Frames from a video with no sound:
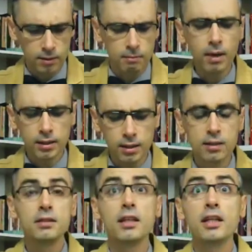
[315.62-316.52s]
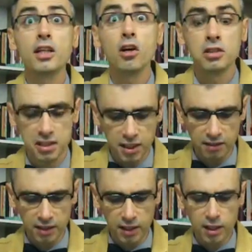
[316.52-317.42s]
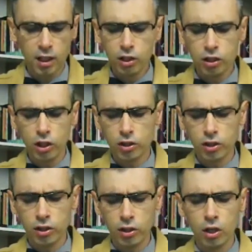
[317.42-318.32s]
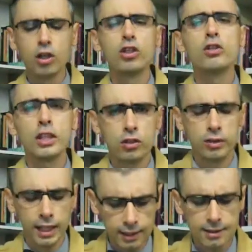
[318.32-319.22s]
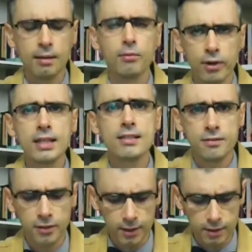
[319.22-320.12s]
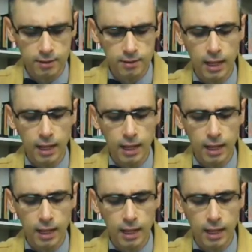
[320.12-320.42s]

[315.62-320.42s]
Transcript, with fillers: Mother, turning on the T V. No, no, no, no. You need to get some rest first.